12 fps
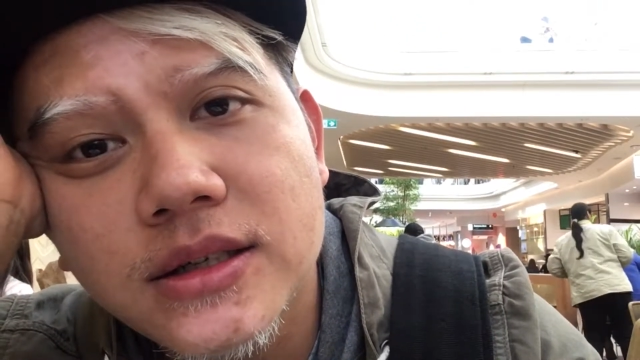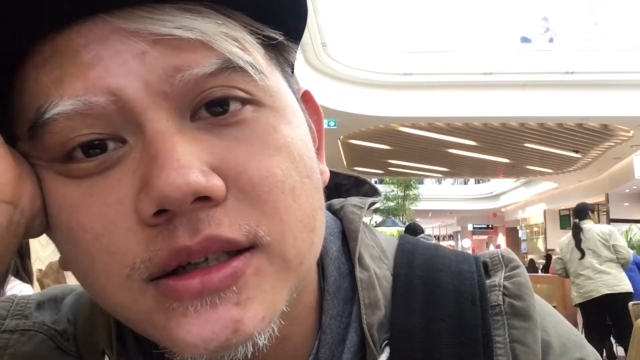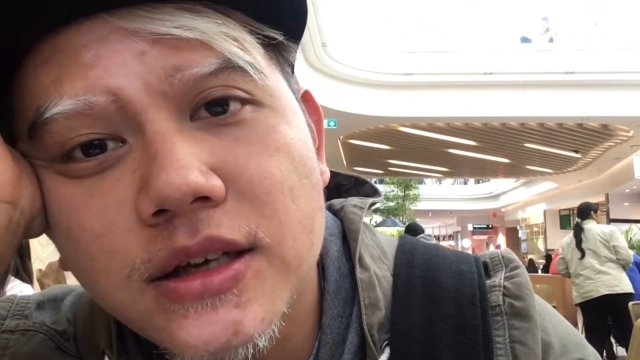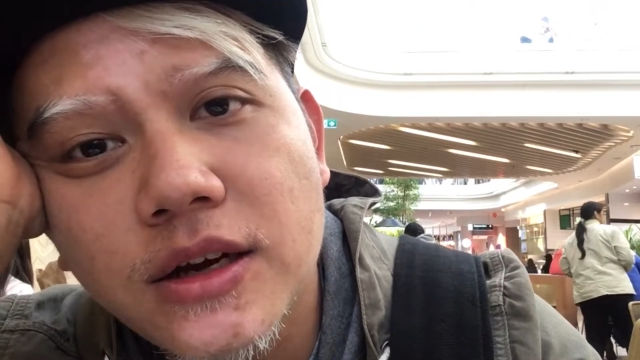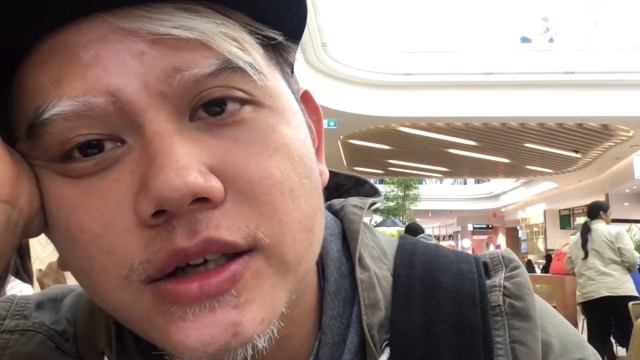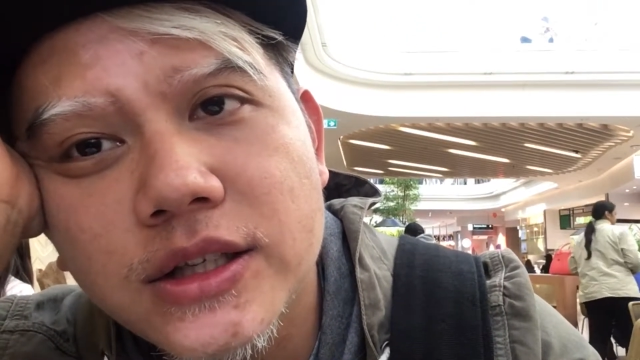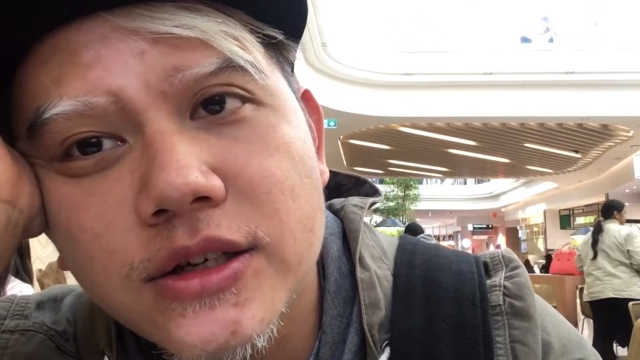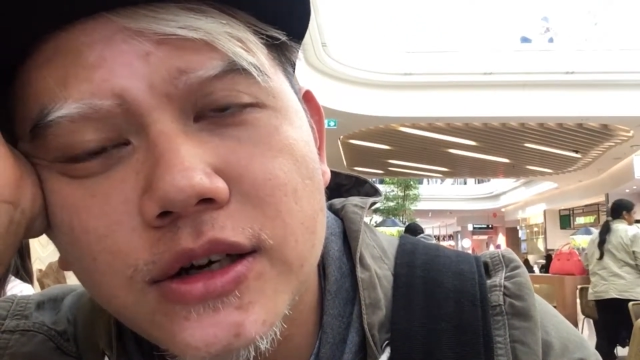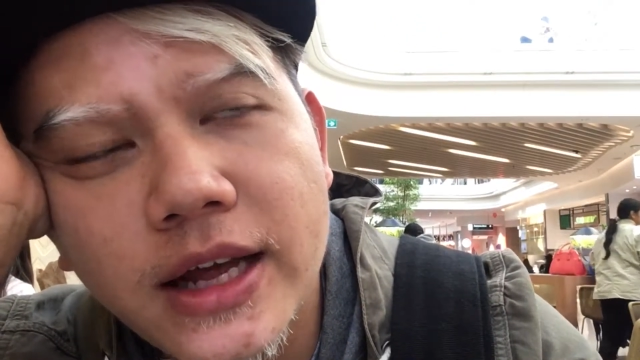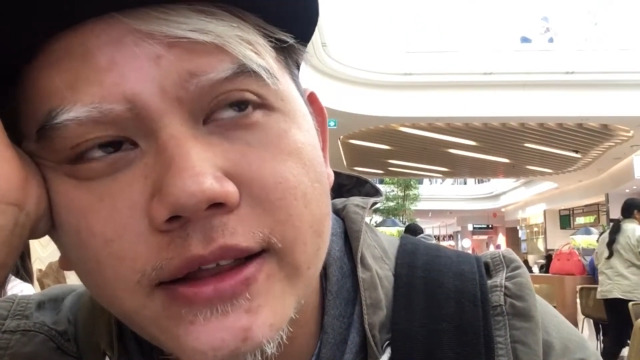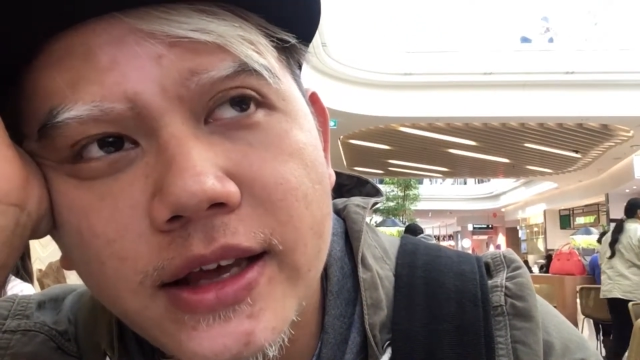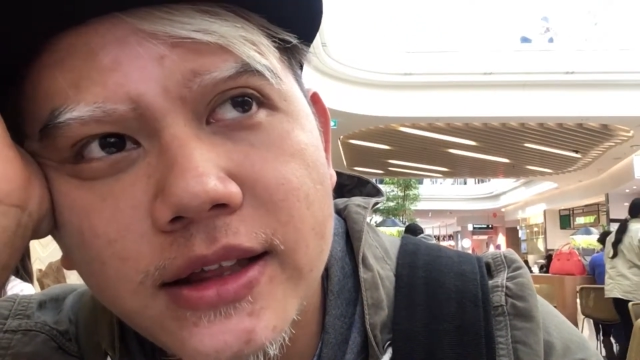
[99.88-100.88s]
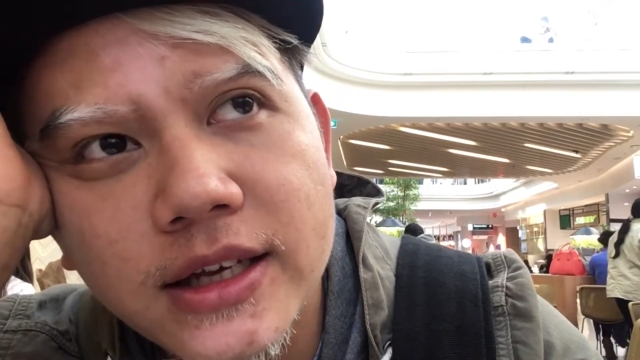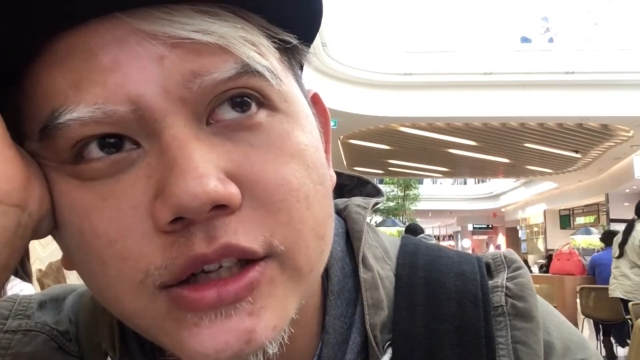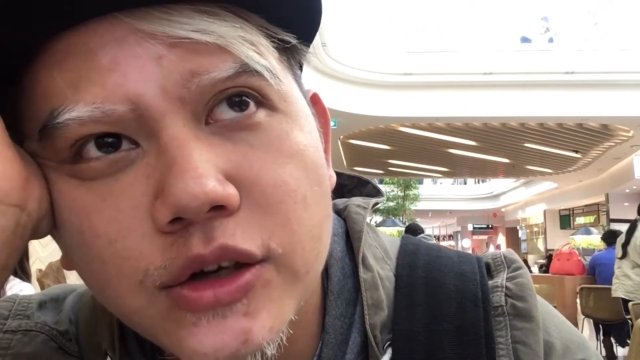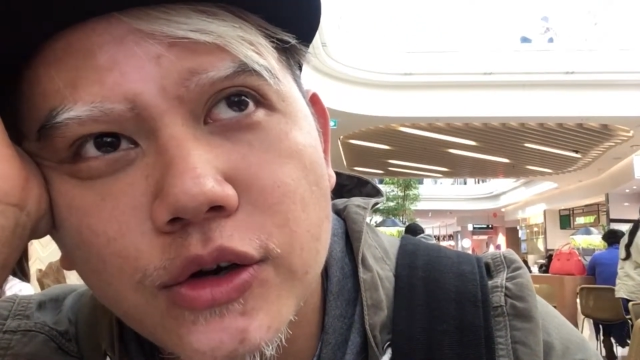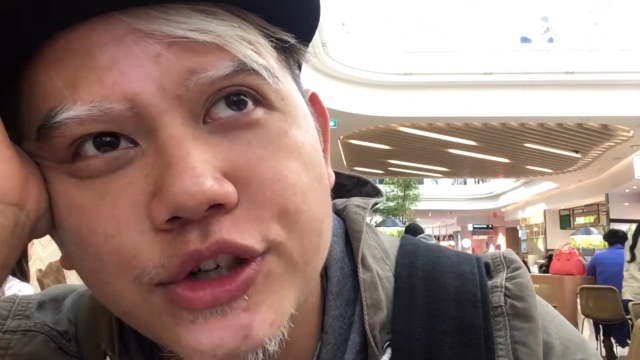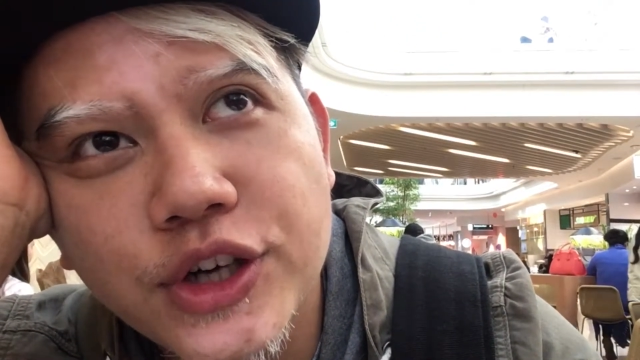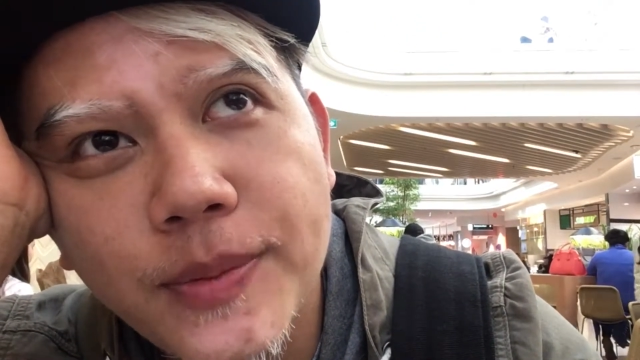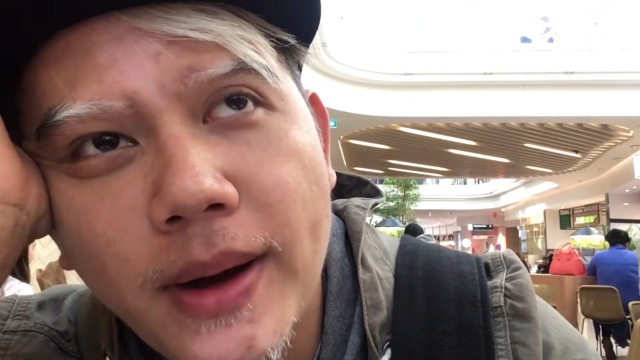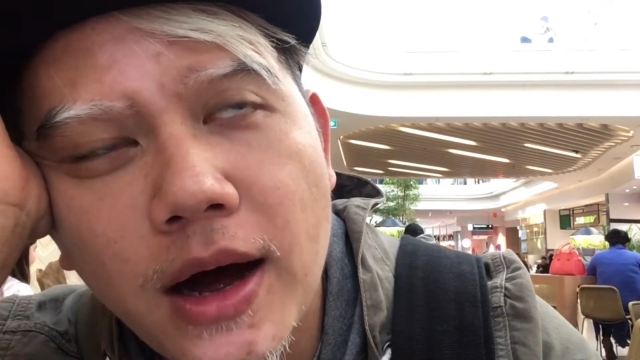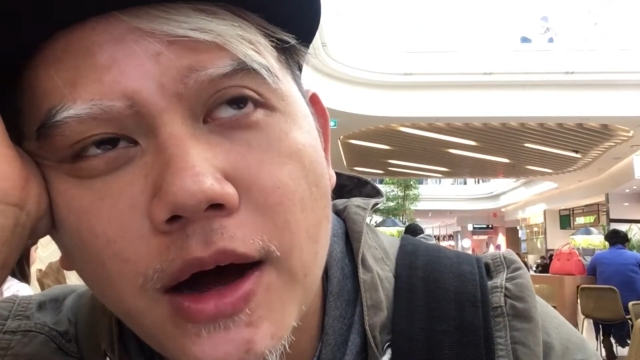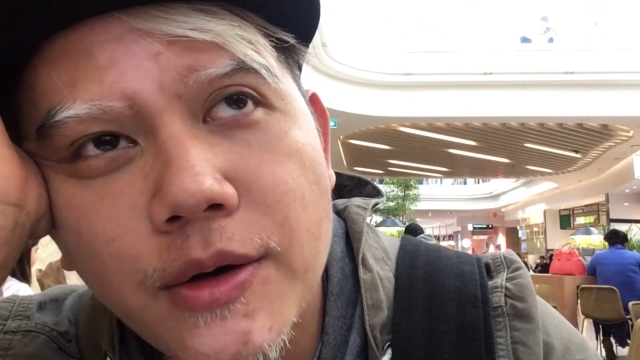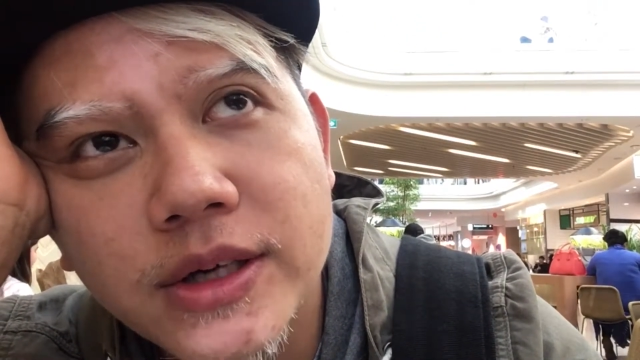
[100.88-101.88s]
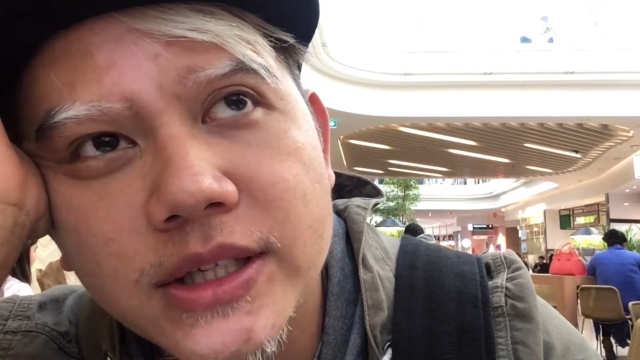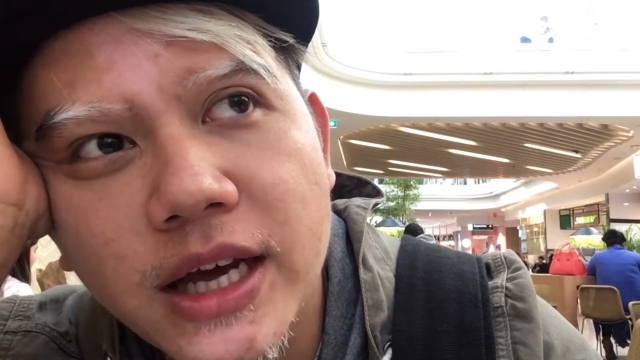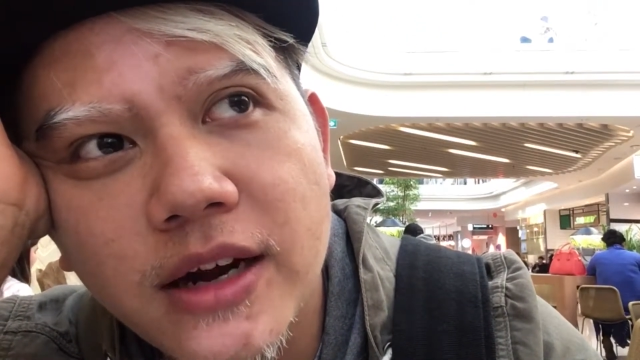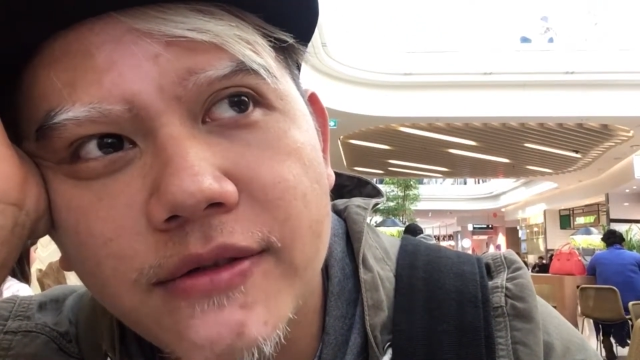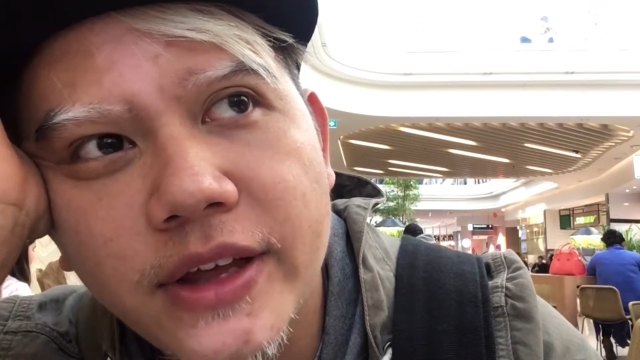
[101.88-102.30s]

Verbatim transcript: So it's good. I think the social power side of